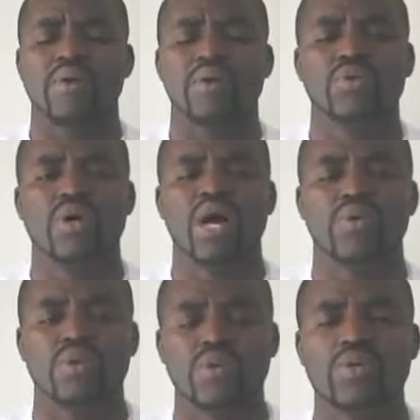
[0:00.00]

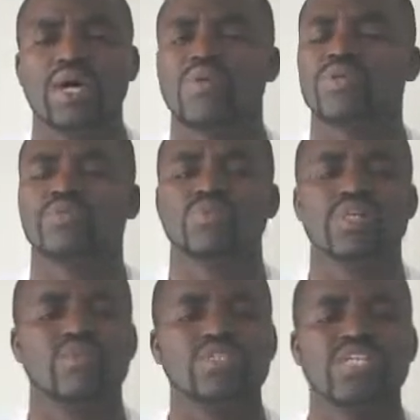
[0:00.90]
Araunah
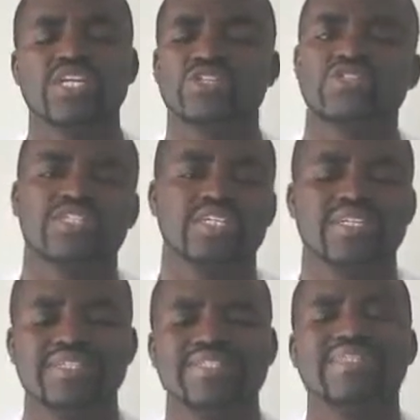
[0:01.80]
wasn't interested
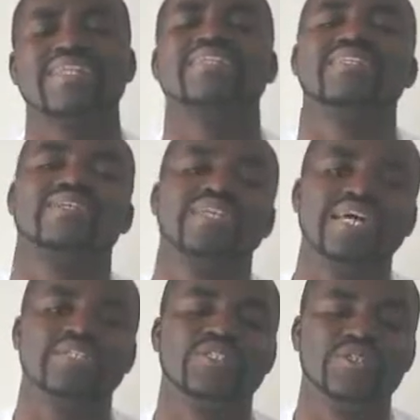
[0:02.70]
in selling the
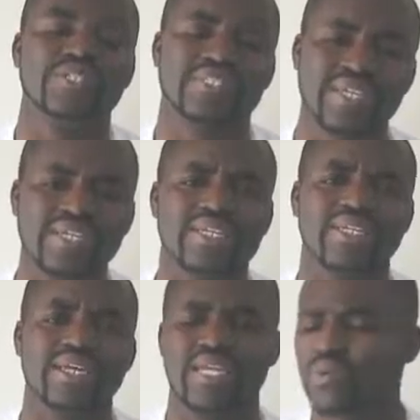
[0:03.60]
land to his
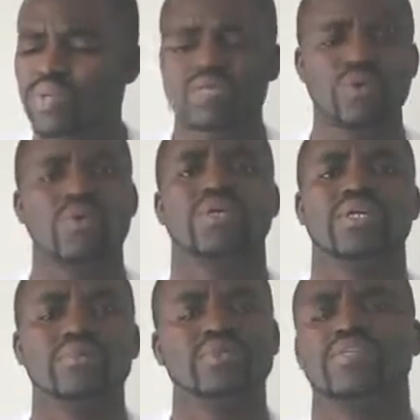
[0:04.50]
king. He wanted to
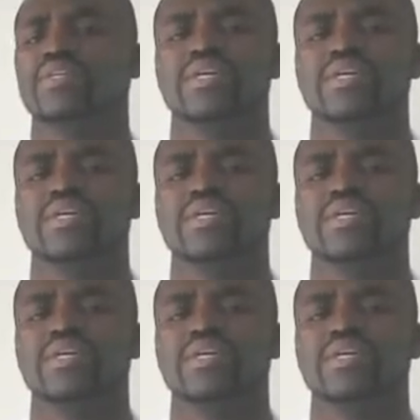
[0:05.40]
honor him. He